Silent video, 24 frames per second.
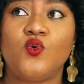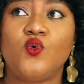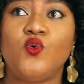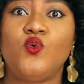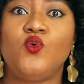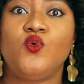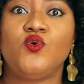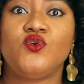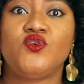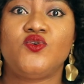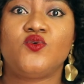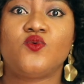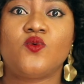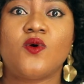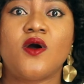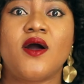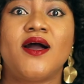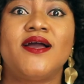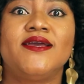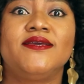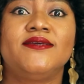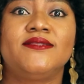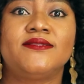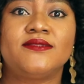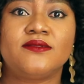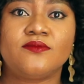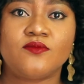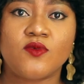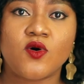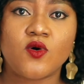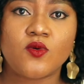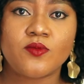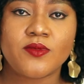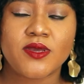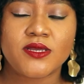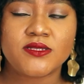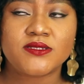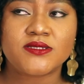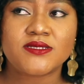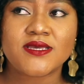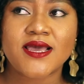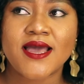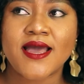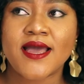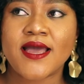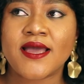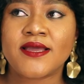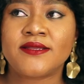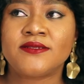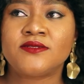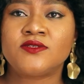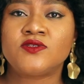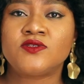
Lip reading: who you are in the moment. And